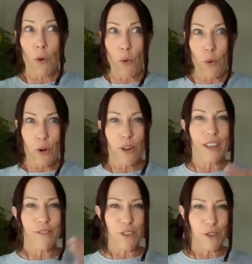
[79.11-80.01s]
or
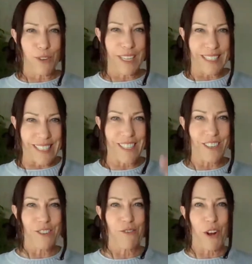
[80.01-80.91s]
if you continue
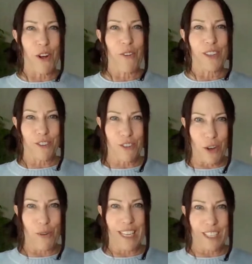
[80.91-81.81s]
to grow and you're
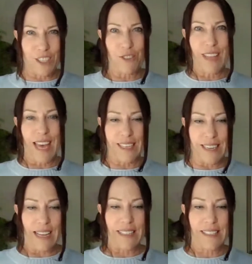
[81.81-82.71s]
going to that
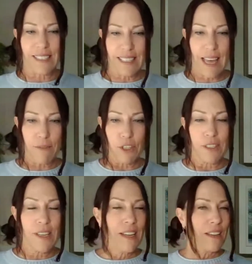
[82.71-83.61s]
next level.